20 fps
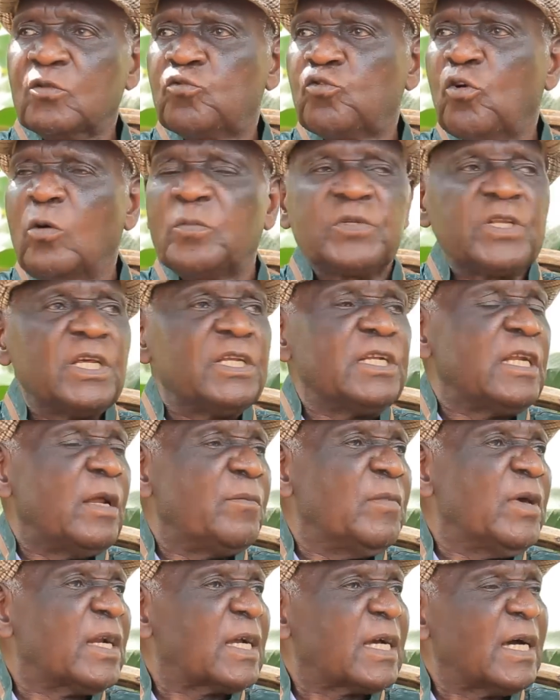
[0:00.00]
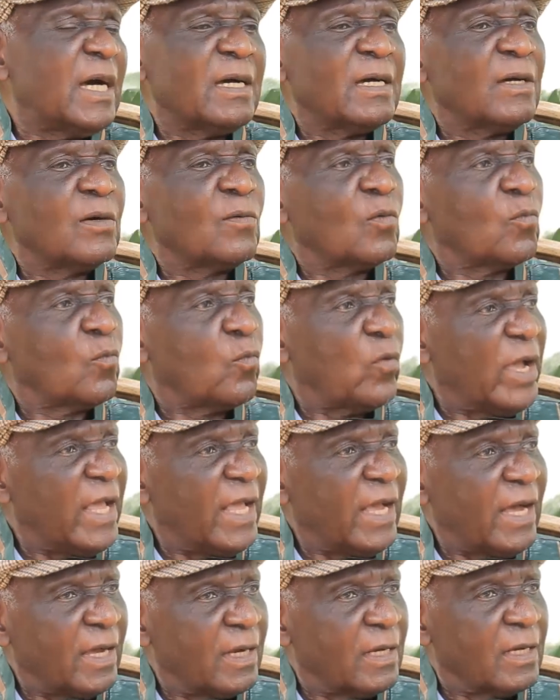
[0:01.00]
top 10 in America,
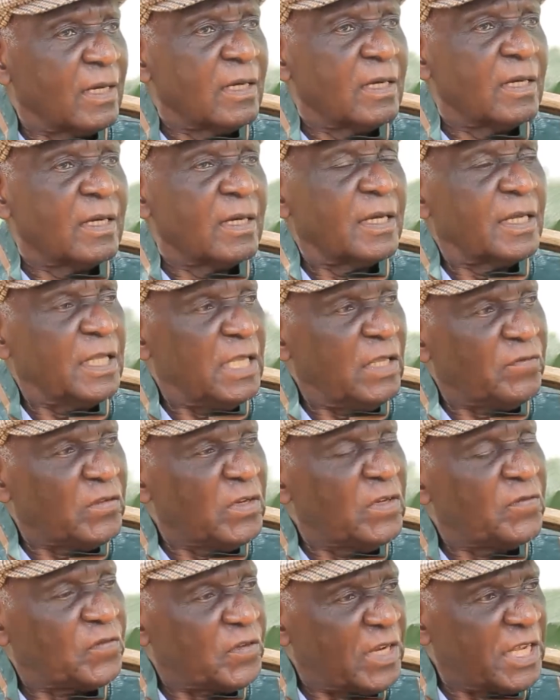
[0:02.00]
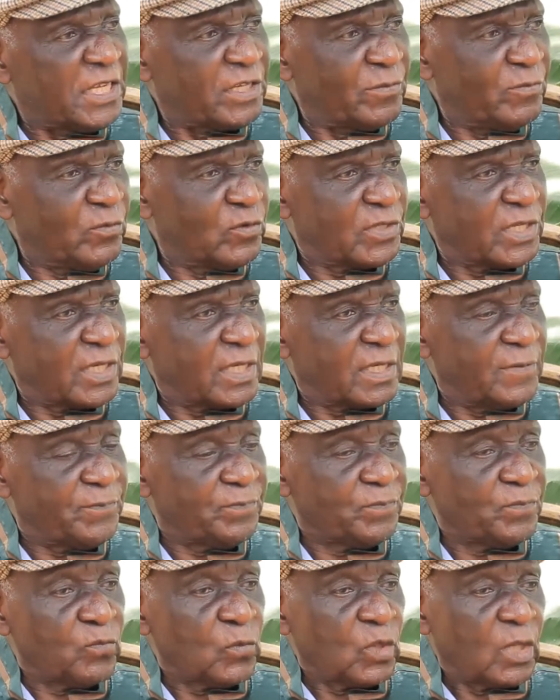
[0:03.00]
where even French music,
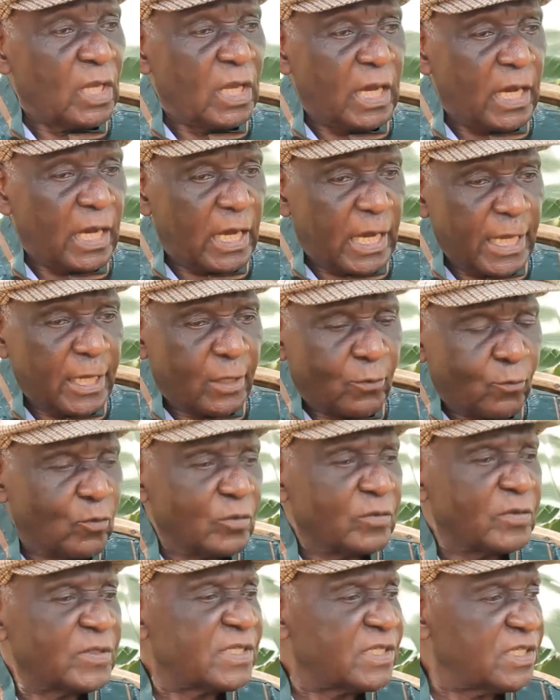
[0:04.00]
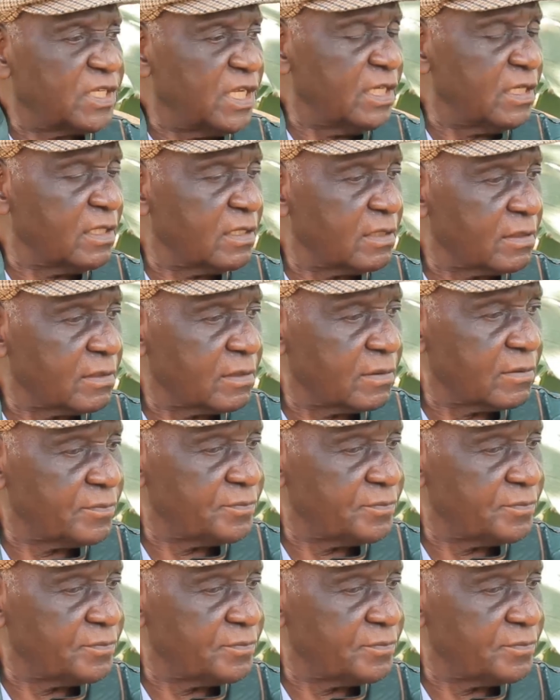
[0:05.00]
I could sing,